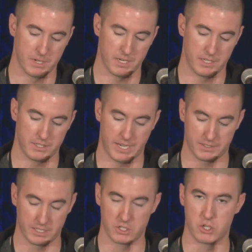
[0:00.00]

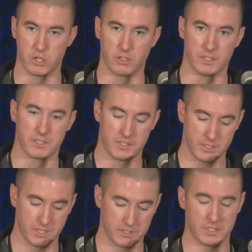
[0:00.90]
attacks against
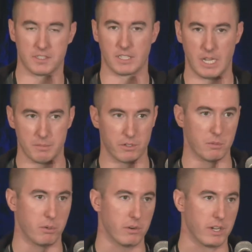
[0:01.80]
journalists. Citizen Lab did a
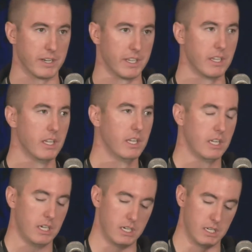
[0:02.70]
report on it
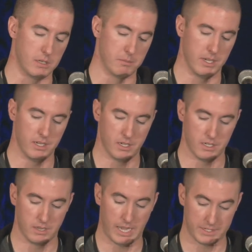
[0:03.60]

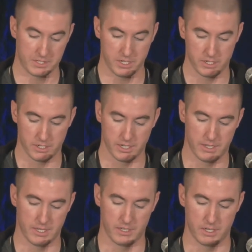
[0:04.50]
last year,
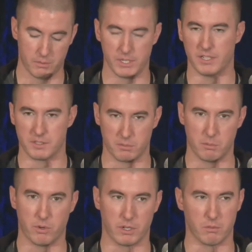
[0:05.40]
and then we did some
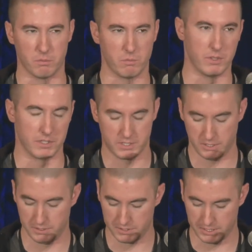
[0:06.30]
reporting when
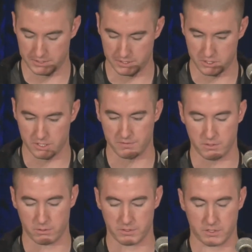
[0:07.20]
these guys did a shift
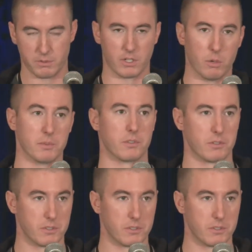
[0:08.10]
towards going open source